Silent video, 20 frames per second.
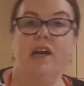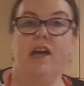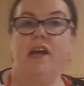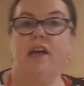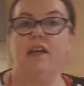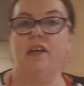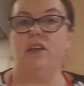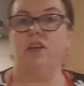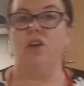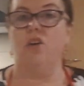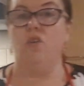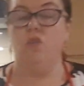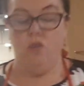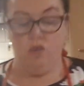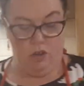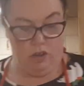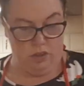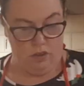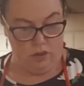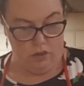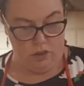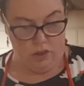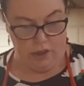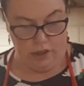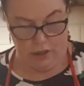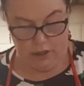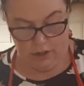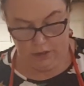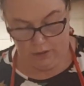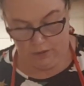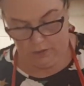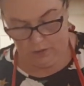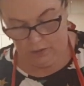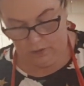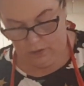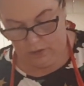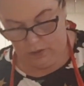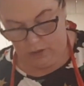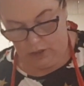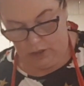egg yolk, okay?
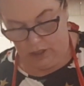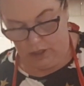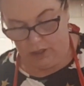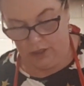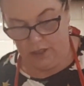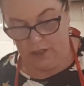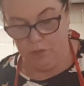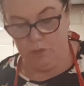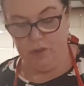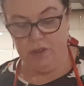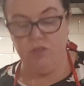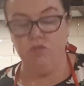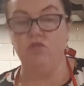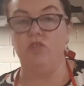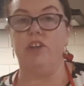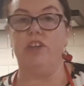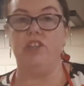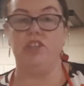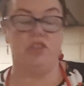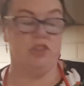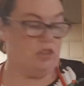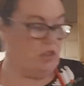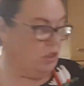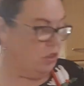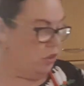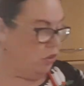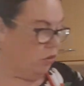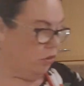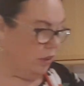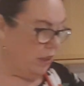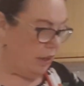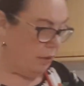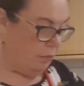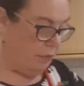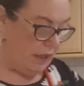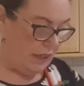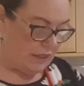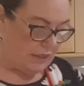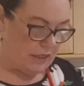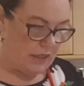And that enriches the dough. That
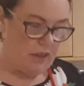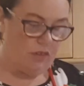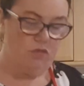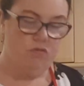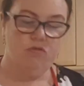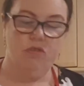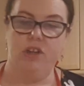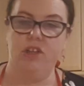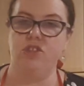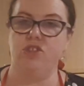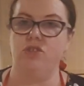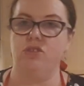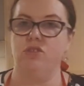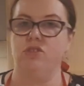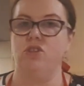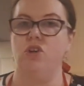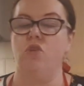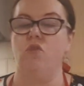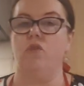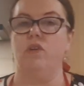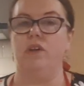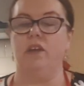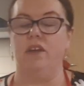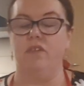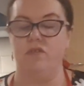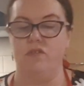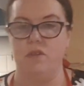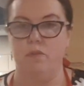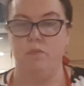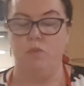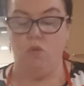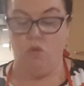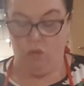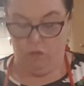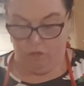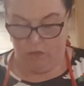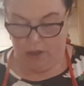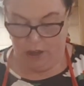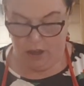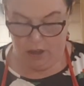makes it a richer dough and gives it more
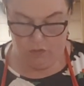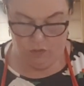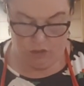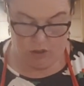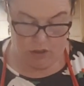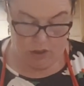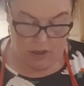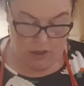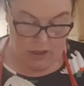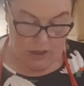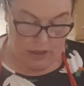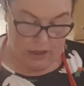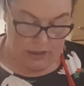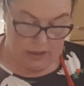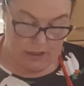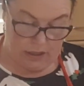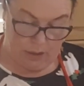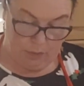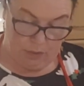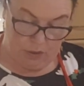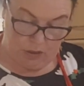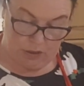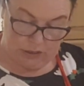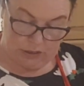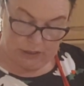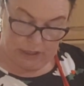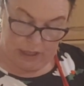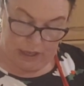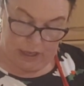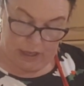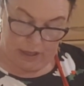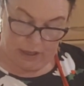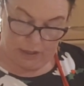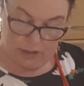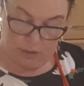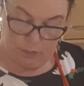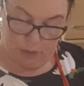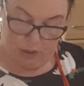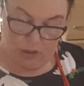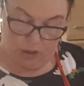flavour. And then I'm going to add
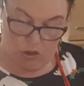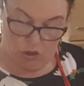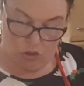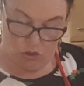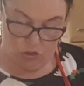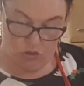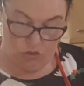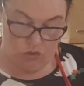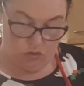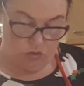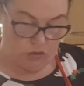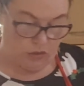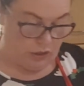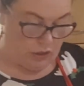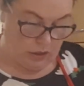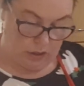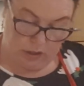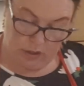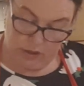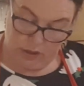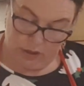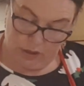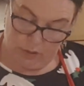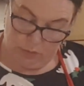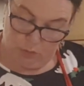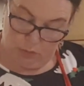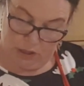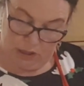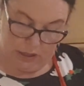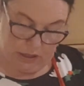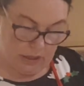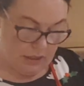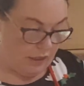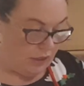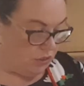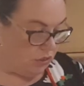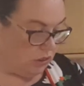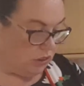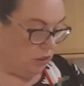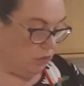about 100
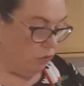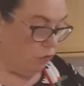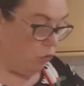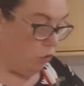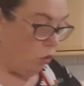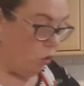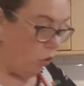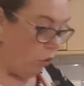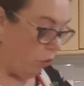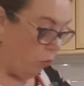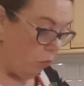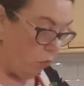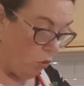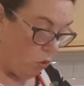millilitres of warm